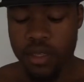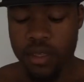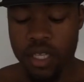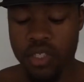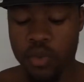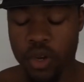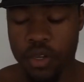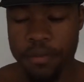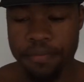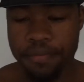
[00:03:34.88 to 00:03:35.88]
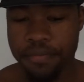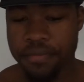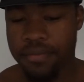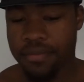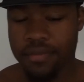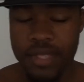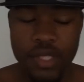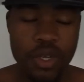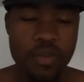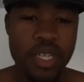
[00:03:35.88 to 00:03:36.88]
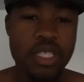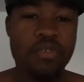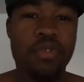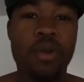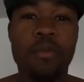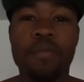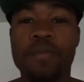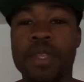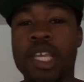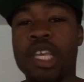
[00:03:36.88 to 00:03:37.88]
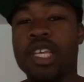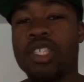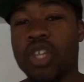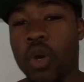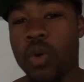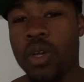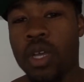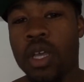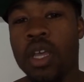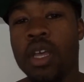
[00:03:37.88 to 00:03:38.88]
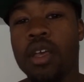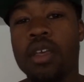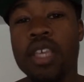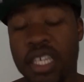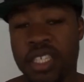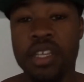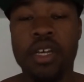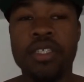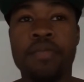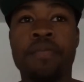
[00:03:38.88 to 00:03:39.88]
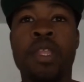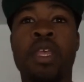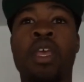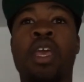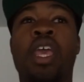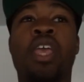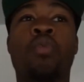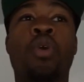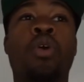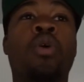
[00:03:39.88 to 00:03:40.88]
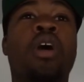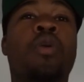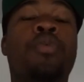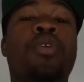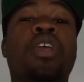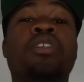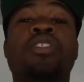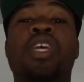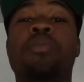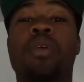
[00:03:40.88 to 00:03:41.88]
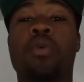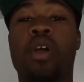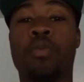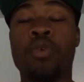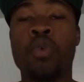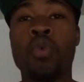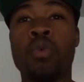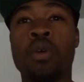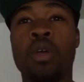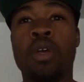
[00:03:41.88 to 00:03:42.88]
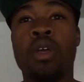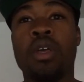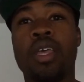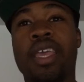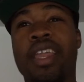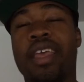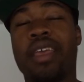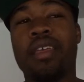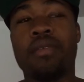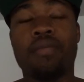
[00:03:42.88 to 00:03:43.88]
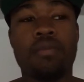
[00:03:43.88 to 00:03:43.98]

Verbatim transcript: Doesn't work. That's what everybody's here for. So, yes, it does. It will help you get in shape. It will help you get a